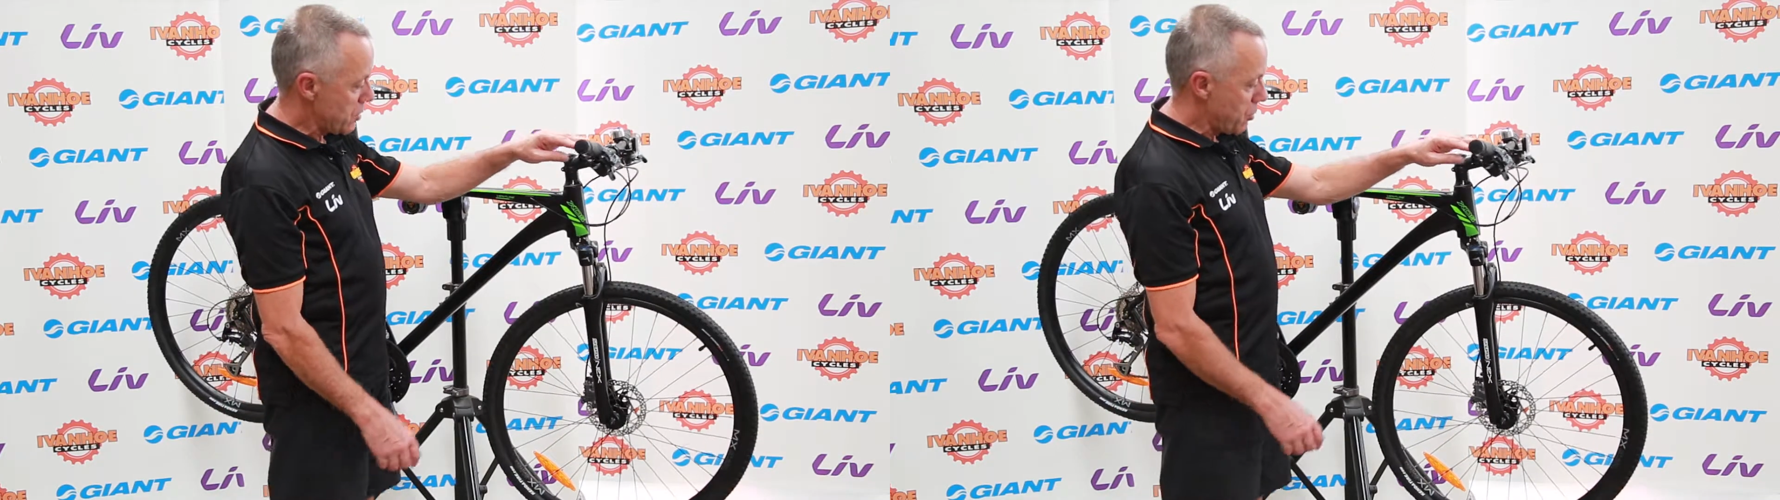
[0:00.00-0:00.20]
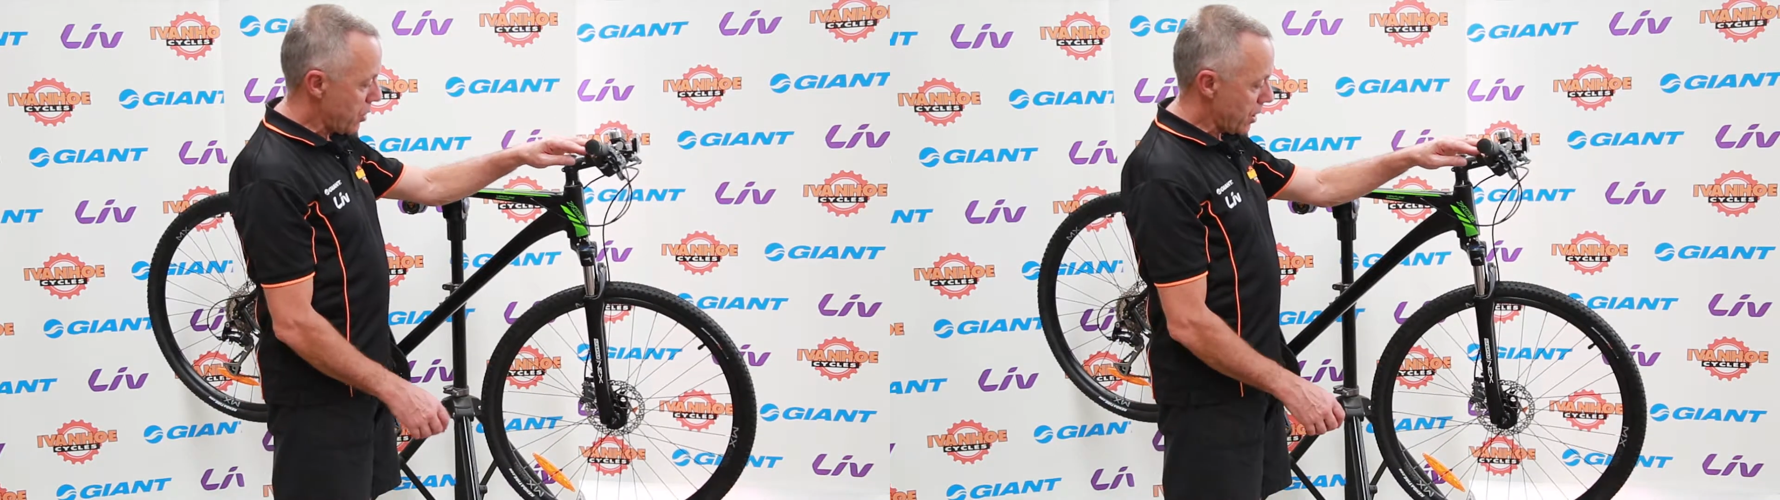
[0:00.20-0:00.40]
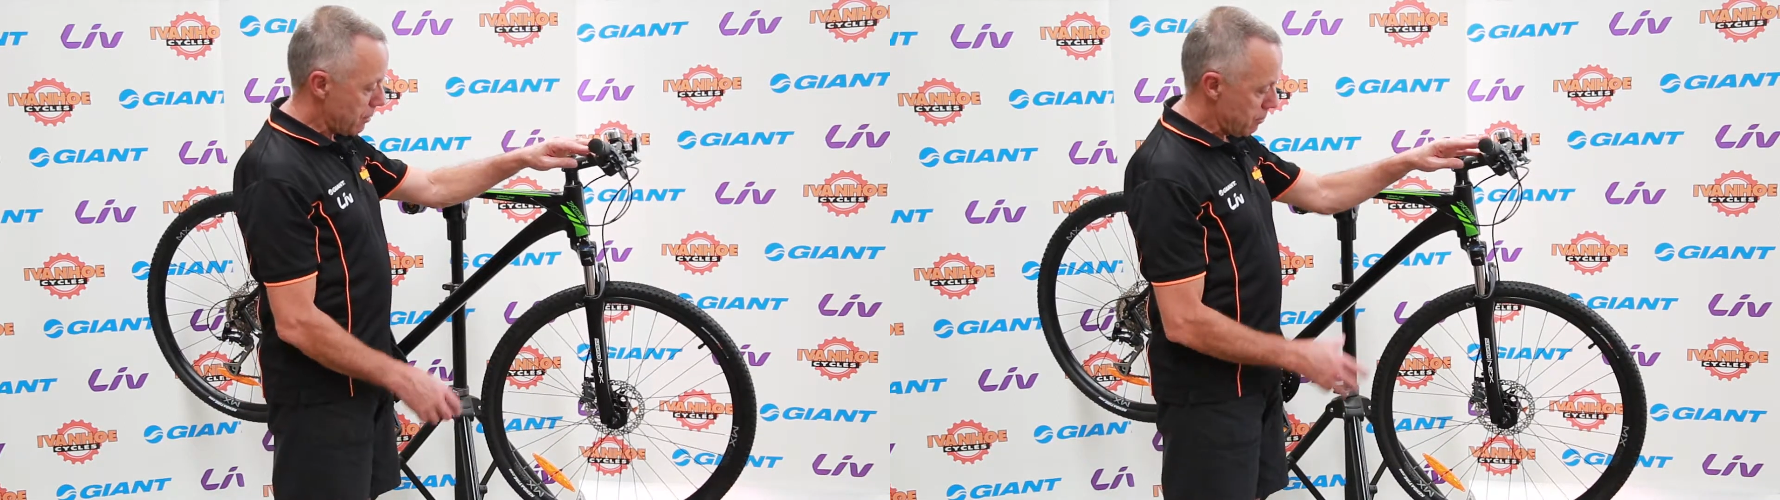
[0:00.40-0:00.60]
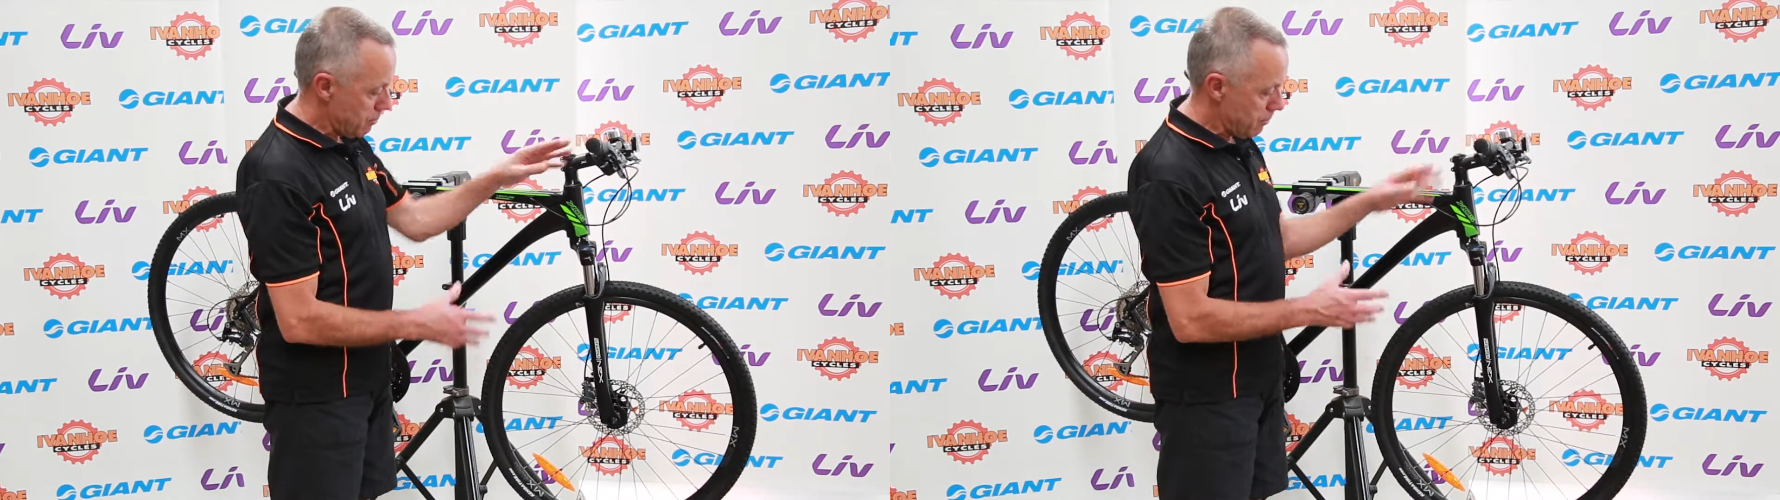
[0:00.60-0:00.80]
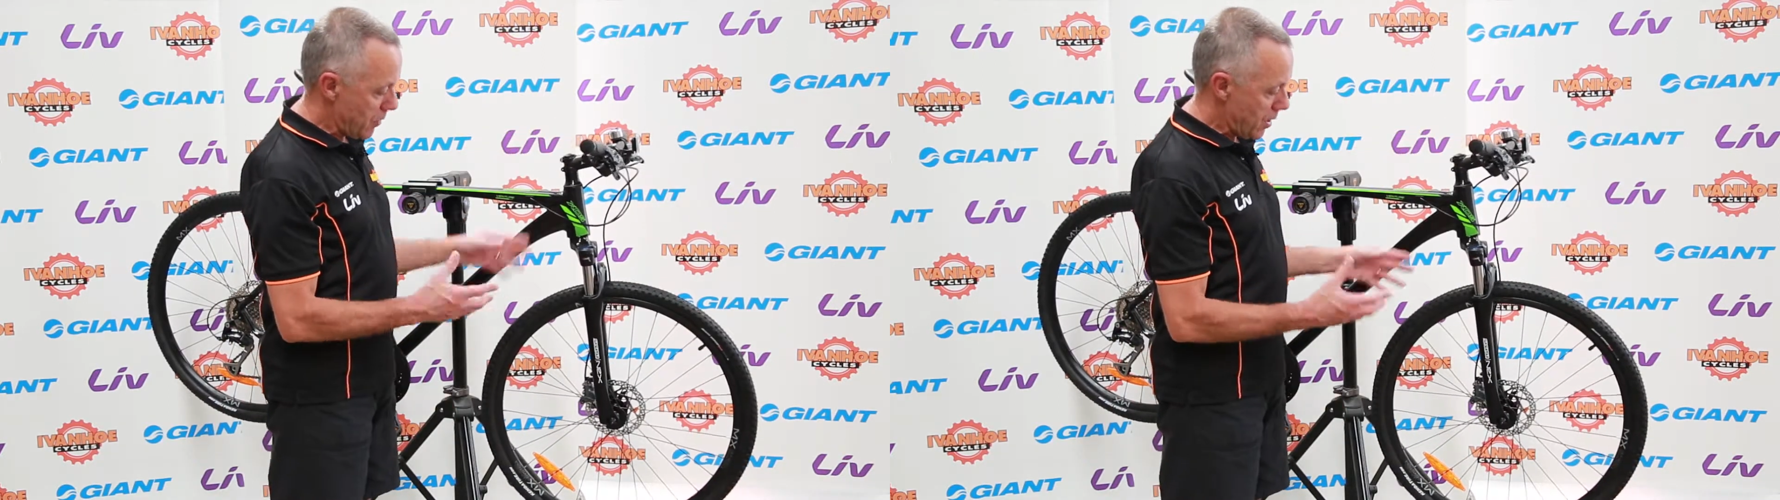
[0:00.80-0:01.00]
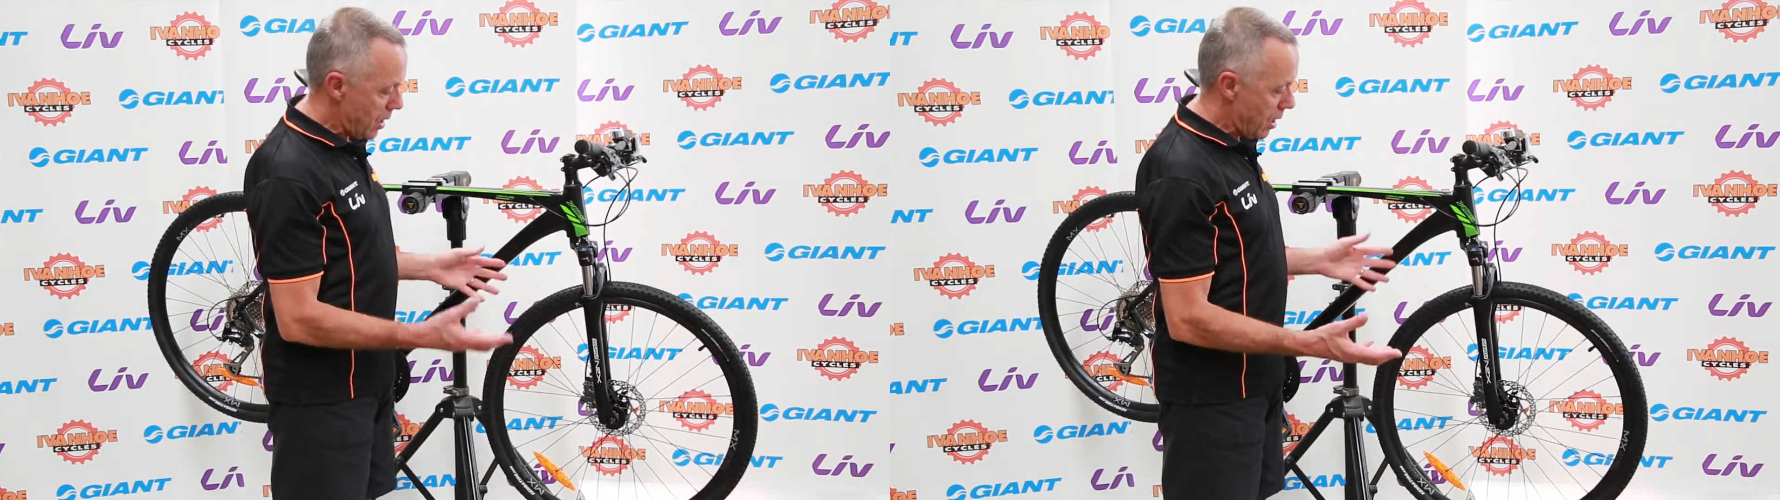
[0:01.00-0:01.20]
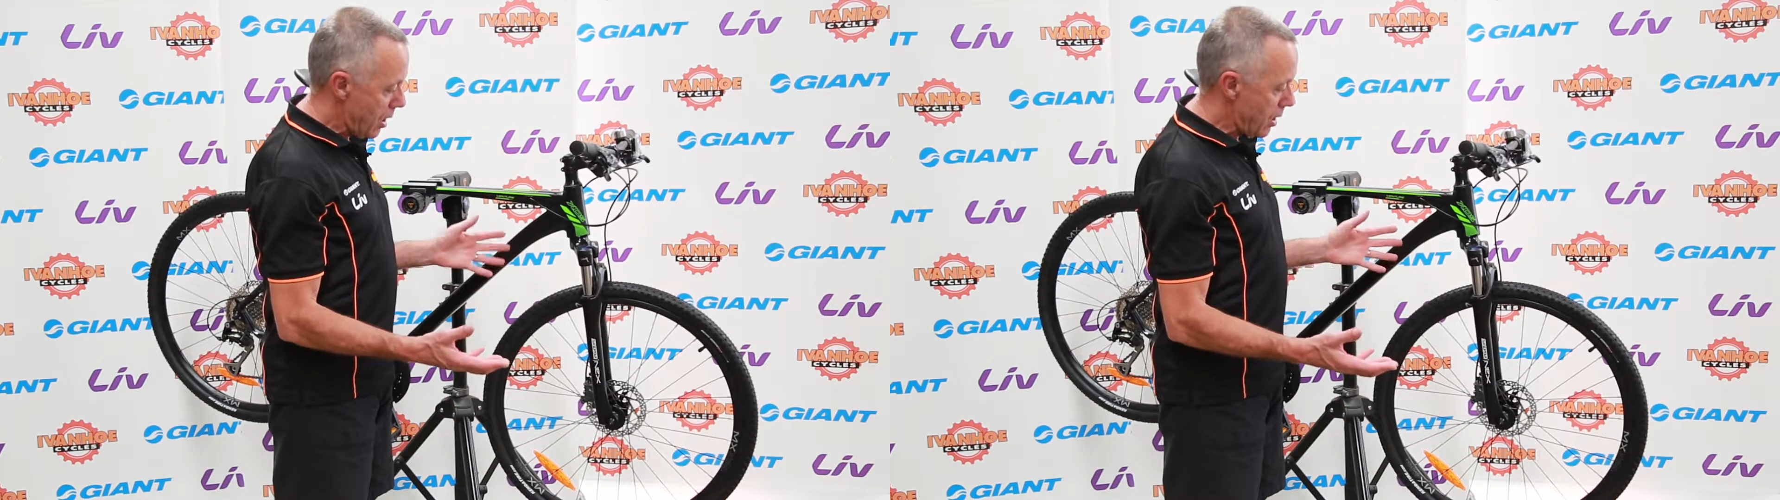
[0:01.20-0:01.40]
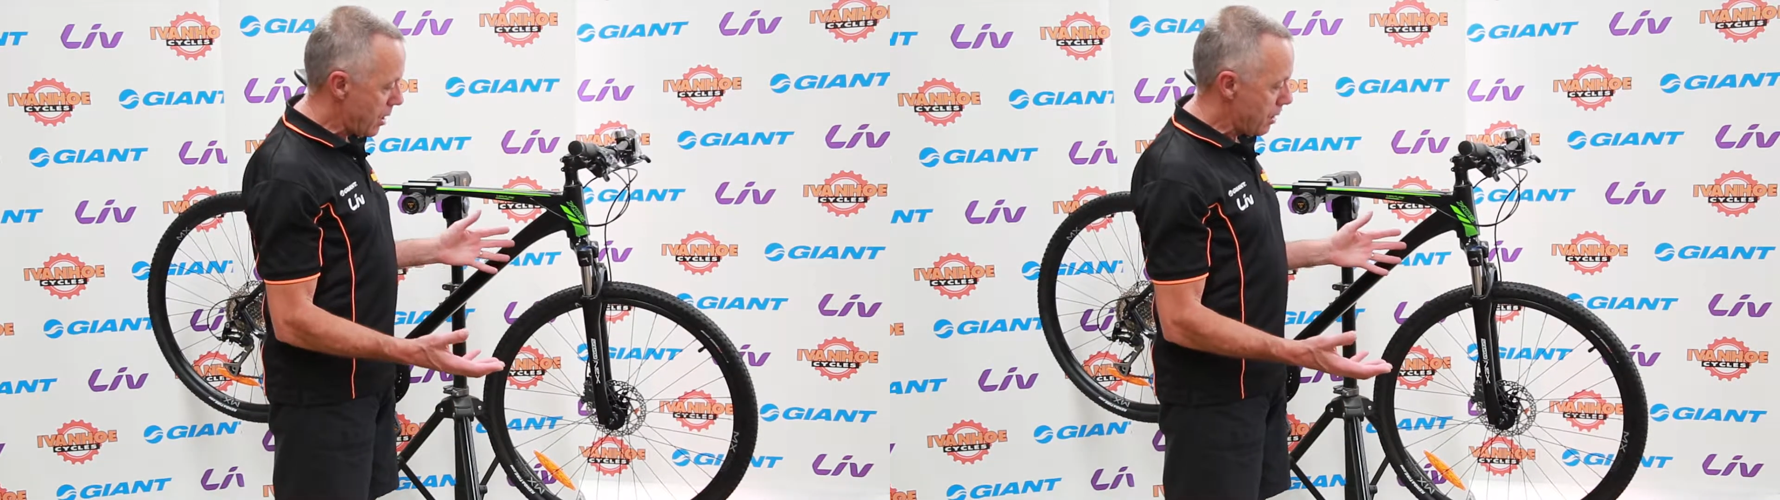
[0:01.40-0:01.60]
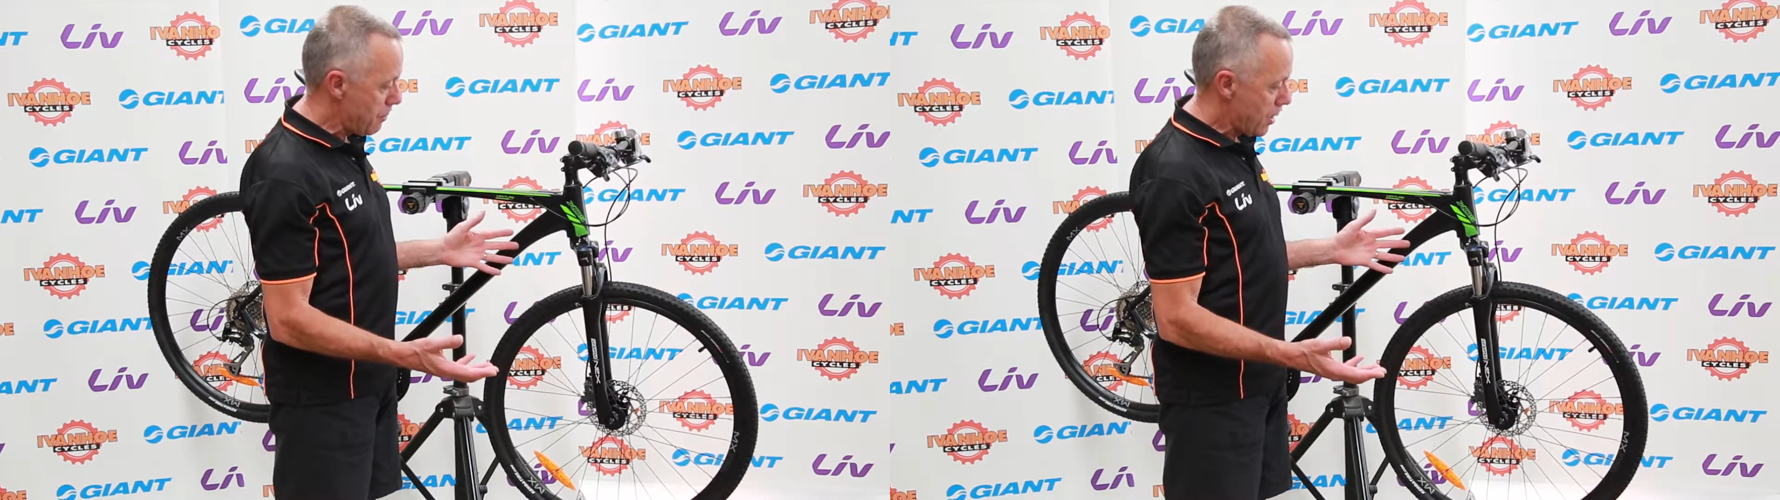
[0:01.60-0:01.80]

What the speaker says: bike are